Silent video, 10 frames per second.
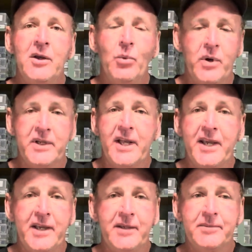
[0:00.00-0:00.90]
one
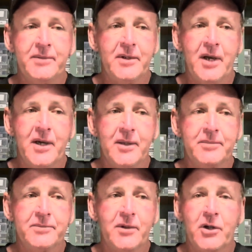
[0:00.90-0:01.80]
day
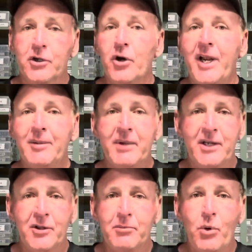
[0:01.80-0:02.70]
on a
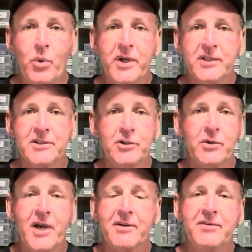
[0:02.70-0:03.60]
crankbait on the points and you
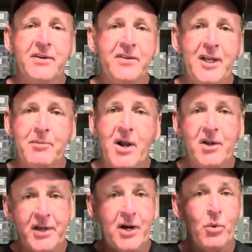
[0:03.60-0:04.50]
got 15 mile
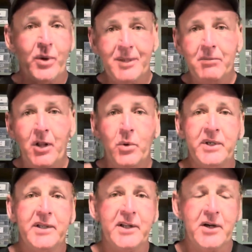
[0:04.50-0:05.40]
an hour wind
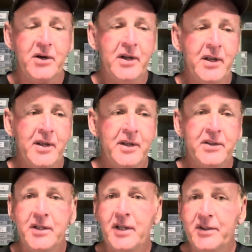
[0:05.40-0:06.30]
blowing in there.
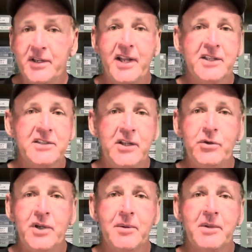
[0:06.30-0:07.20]
And the next day
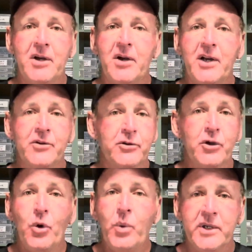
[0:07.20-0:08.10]
you come there and there's
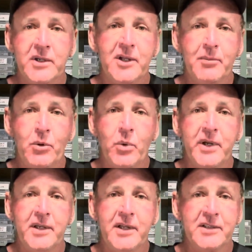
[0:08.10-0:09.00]
no wind on that
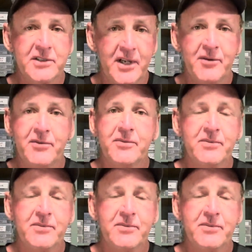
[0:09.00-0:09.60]
point. Instead of